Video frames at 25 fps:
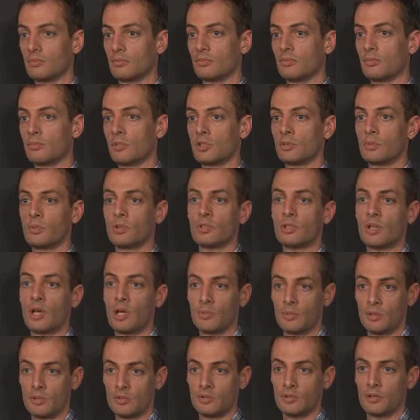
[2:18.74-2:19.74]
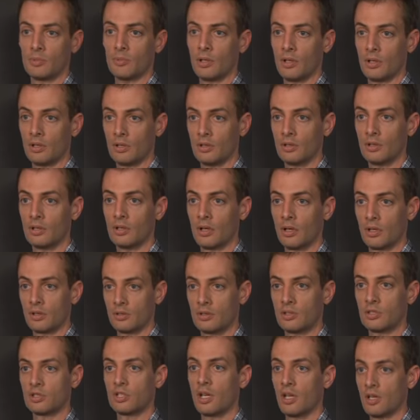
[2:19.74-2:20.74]
much more time-consuming
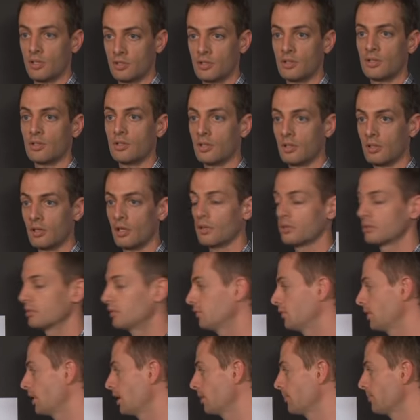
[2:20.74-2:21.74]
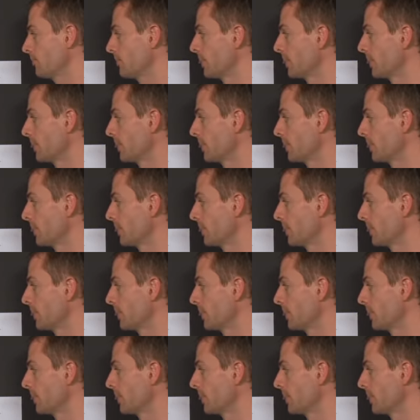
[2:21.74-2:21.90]
to change the details of that.